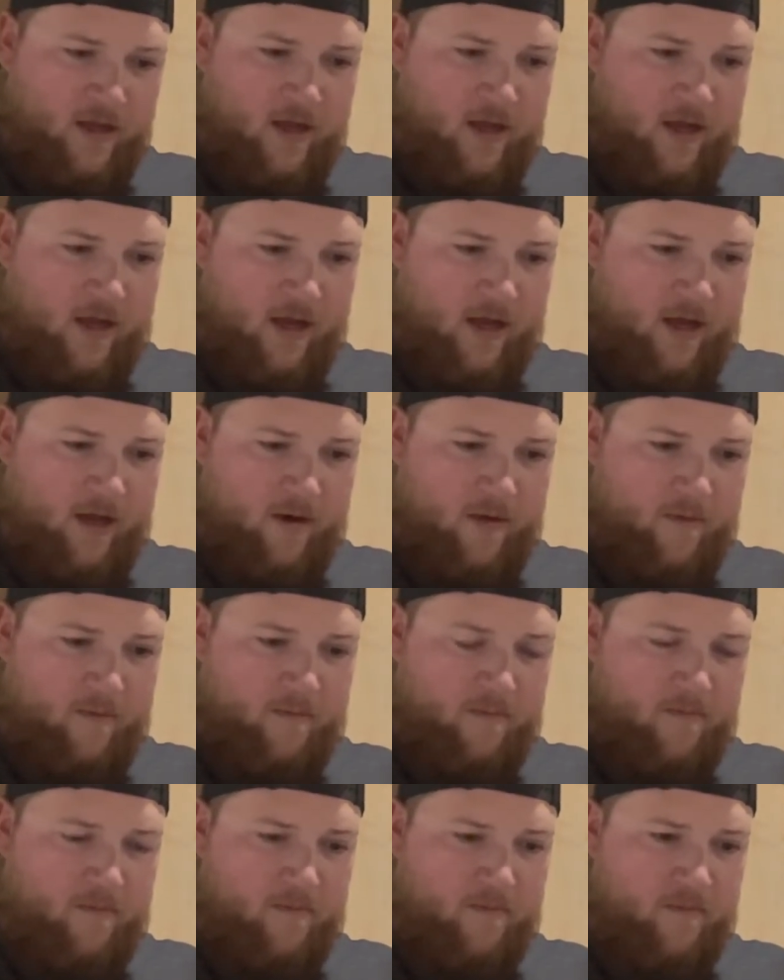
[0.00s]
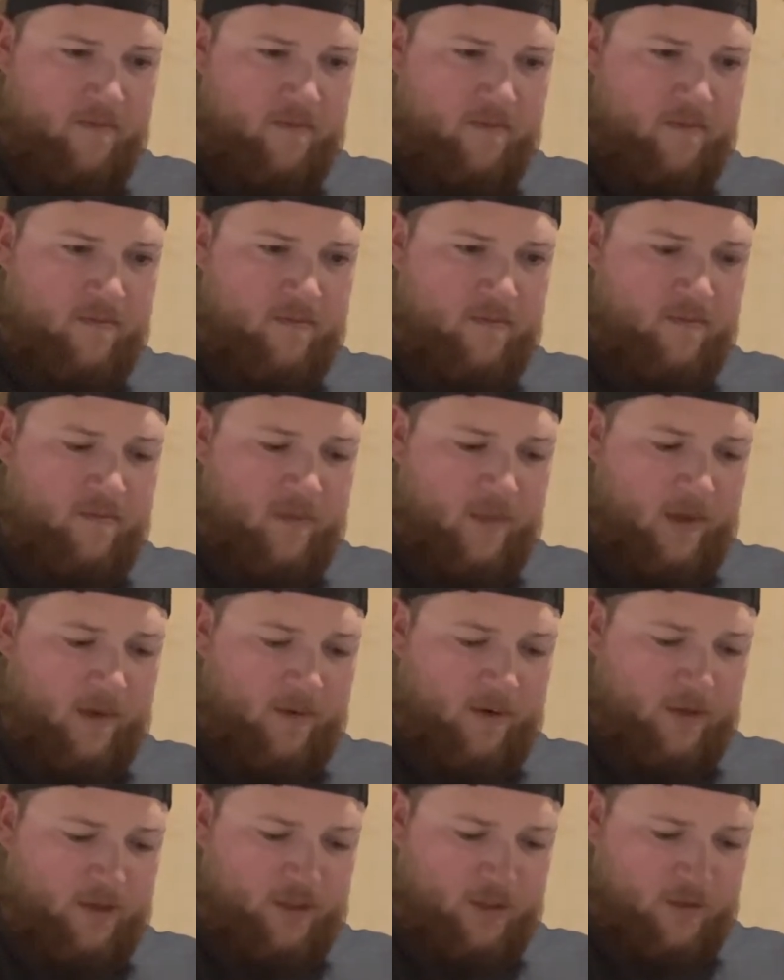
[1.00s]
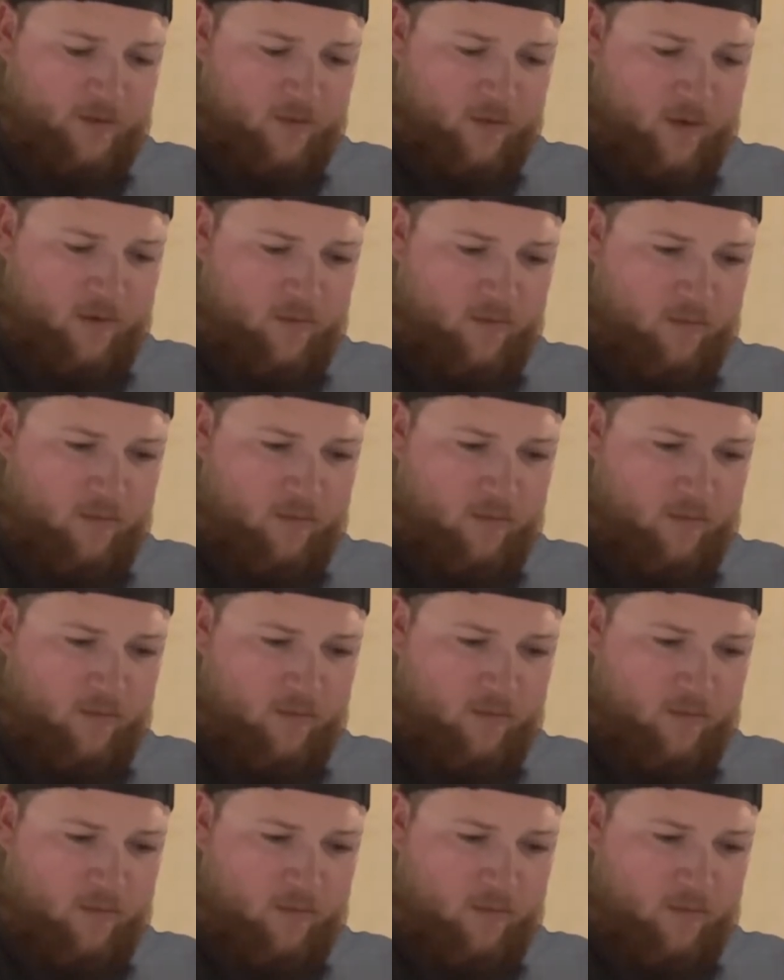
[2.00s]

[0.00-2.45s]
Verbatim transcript: Um, I'm not sure what